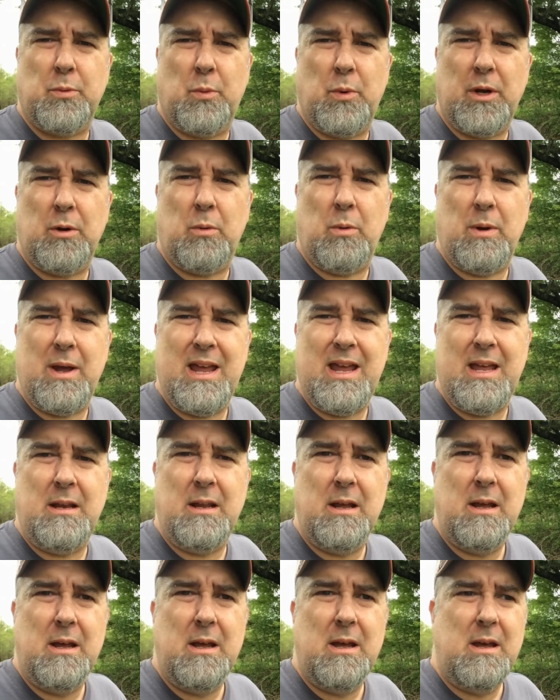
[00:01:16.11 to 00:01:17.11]
winter wheat,
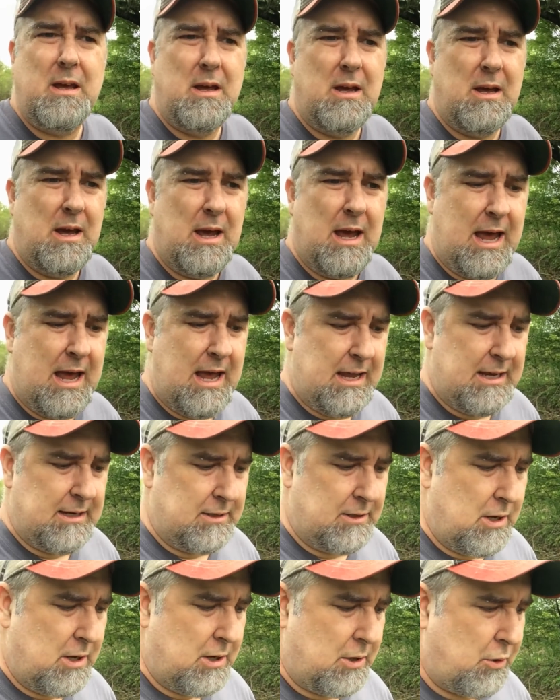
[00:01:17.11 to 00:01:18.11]

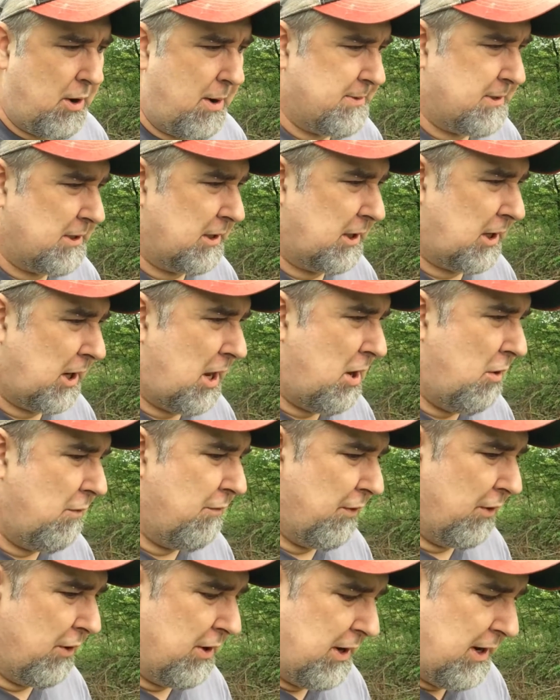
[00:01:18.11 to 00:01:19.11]
and crimson
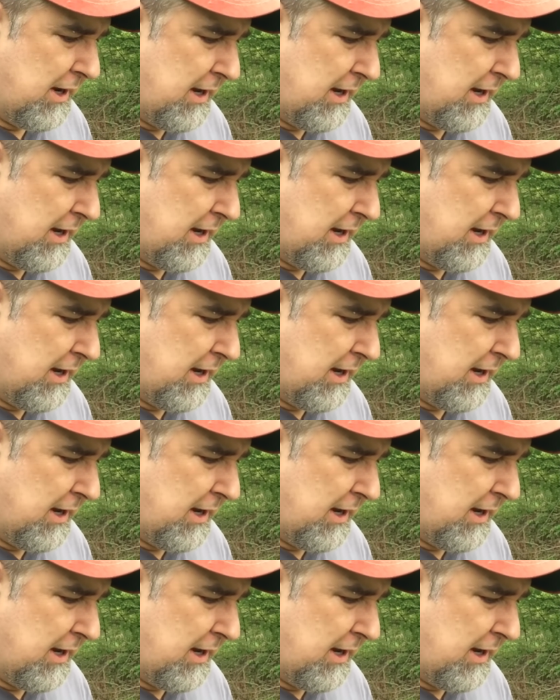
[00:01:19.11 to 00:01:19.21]
clover.